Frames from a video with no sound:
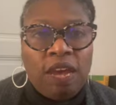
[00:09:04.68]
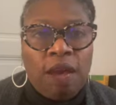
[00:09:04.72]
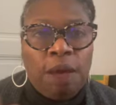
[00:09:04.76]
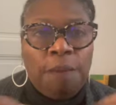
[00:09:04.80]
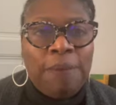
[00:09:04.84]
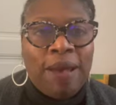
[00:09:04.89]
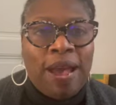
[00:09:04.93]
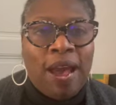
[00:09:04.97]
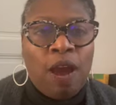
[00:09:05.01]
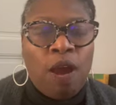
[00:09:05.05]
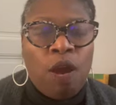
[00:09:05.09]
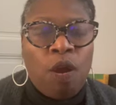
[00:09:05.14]

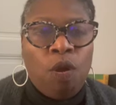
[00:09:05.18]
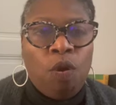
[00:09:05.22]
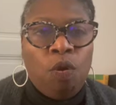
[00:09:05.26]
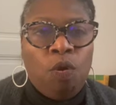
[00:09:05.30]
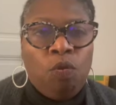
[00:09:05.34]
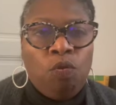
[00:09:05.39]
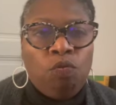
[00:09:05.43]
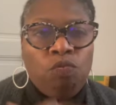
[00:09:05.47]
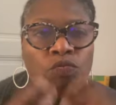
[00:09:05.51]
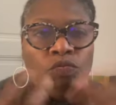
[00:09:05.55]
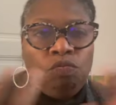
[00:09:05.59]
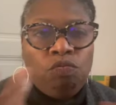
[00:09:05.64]

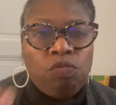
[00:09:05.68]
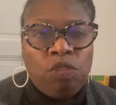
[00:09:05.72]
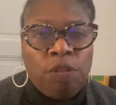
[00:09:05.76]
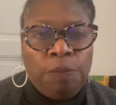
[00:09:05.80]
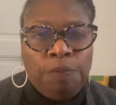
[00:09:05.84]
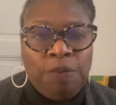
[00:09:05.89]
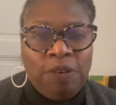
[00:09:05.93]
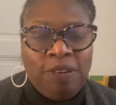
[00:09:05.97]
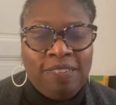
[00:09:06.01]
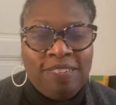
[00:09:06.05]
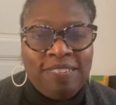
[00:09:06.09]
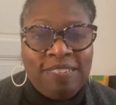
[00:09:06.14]
about the
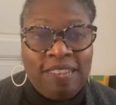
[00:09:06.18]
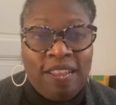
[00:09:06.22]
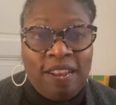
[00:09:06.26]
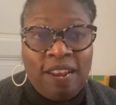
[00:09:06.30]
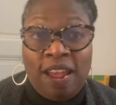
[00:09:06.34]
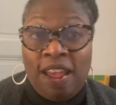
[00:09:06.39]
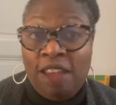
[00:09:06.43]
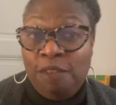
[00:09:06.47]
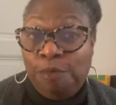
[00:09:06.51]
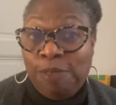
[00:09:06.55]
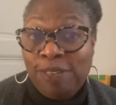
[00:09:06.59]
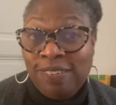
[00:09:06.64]
books that
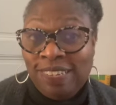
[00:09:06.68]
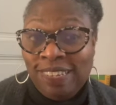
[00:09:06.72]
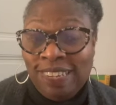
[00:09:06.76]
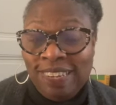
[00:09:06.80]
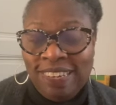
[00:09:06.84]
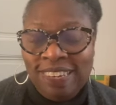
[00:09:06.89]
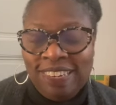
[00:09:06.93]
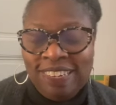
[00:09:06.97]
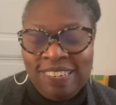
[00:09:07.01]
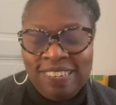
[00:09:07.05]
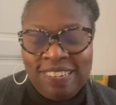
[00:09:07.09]
I have presented